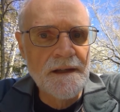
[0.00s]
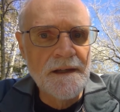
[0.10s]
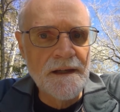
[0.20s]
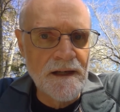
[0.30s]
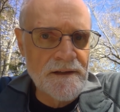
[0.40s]

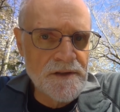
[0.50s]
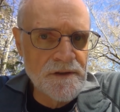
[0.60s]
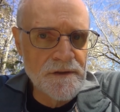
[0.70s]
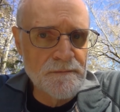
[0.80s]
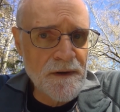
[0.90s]
And as
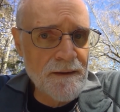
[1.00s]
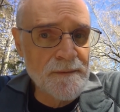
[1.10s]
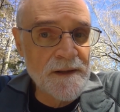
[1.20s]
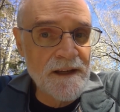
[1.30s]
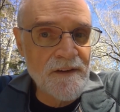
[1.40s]
you
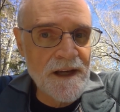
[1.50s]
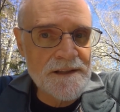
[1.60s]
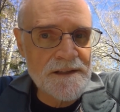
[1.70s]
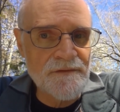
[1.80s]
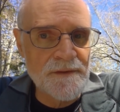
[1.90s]
probably have
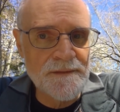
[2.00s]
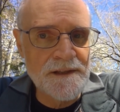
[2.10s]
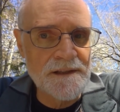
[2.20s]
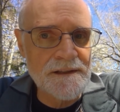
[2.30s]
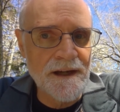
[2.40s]
guessed from
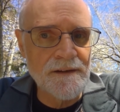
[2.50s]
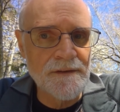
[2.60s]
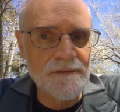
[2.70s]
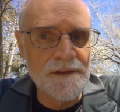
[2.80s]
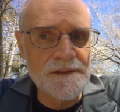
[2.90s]
the
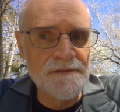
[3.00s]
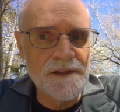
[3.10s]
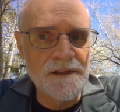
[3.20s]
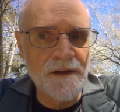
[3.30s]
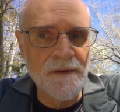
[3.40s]
title of this
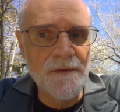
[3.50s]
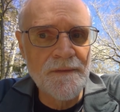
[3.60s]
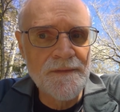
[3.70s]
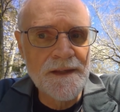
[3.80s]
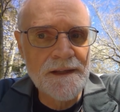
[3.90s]
video,
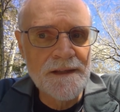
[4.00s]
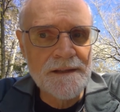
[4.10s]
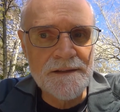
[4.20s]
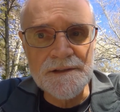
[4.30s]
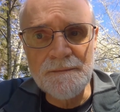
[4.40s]

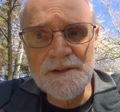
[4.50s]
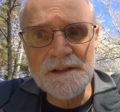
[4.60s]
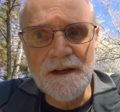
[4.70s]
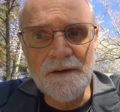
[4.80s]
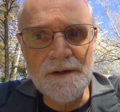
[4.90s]
the
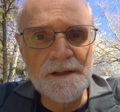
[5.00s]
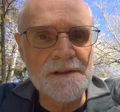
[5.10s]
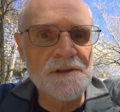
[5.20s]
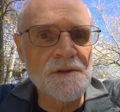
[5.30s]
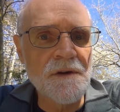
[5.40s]
subject area
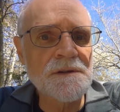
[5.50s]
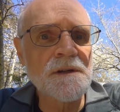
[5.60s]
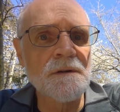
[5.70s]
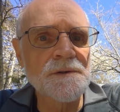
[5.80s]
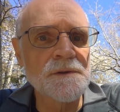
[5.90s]
is
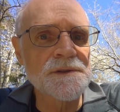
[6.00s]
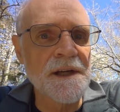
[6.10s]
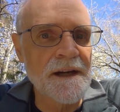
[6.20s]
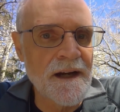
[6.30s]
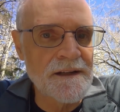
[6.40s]
CrossCultural
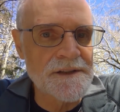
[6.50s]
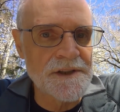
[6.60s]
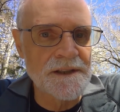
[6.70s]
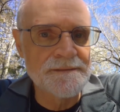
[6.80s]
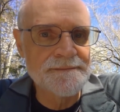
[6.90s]

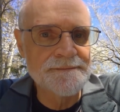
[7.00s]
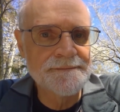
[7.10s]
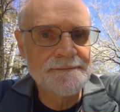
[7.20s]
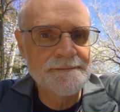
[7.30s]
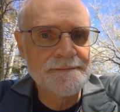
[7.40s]
Psychology.
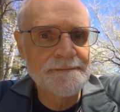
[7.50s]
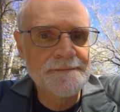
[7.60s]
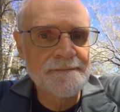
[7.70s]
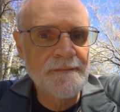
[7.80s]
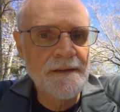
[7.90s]

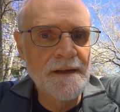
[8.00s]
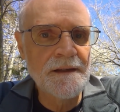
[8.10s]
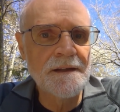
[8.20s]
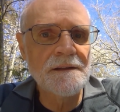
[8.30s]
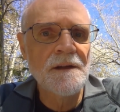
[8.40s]

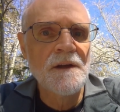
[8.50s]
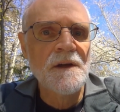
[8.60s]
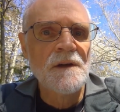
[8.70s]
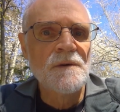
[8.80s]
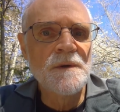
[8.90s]
In it,
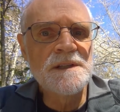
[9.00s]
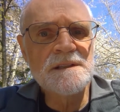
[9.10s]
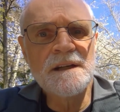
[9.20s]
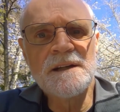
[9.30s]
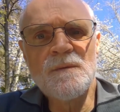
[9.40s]
we
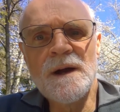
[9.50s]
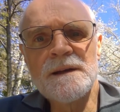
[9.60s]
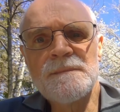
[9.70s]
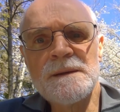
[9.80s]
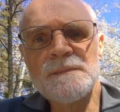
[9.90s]
study
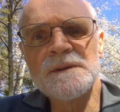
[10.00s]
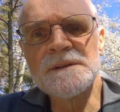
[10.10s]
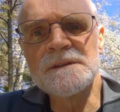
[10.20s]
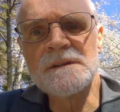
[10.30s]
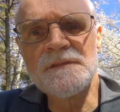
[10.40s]
why people
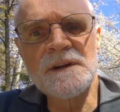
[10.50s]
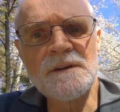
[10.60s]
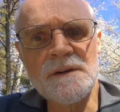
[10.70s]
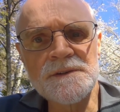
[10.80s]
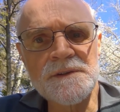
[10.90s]
in different
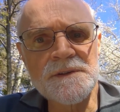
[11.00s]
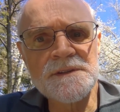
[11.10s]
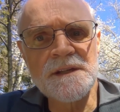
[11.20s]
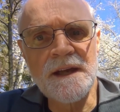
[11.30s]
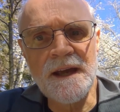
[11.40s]

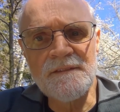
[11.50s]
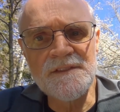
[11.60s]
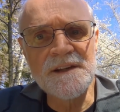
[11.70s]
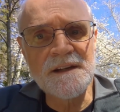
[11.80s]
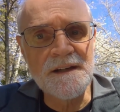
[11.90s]
cultures
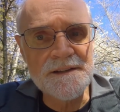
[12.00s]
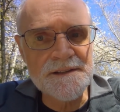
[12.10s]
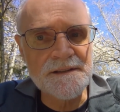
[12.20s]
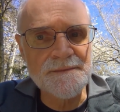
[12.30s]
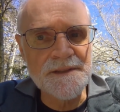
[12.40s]
have the
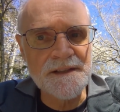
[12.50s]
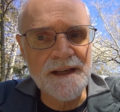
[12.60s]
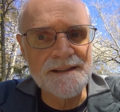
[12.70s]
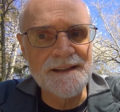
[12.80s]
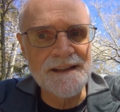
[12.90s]
customs
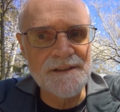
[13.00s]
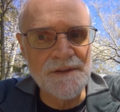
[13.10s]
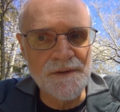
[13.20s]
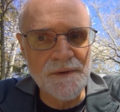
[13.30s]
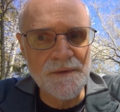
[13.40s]
that they
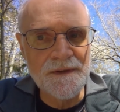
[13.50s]
do.